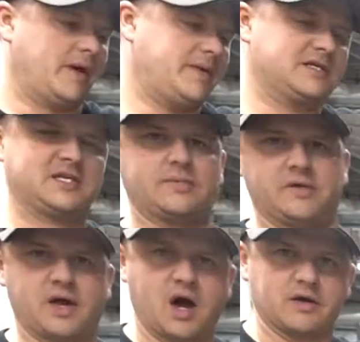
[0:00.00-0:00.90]
Maybe it's
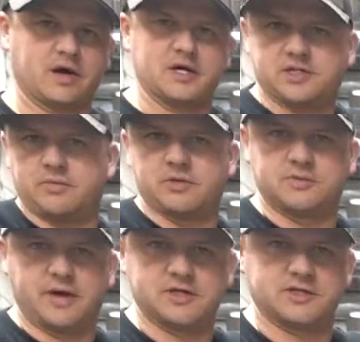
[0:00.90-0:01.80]
something that the customers miss.